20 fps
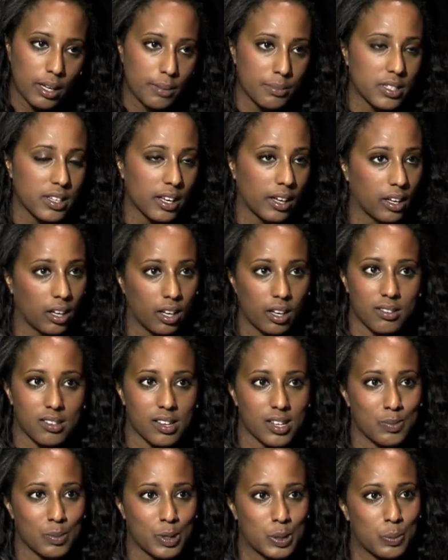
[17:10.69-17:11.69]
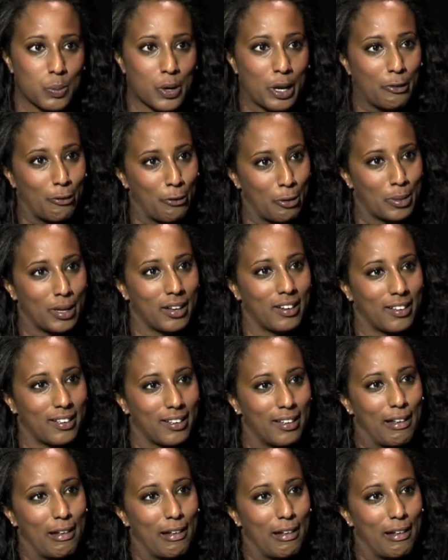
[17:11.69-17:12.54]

I'm taking a 6-month break from it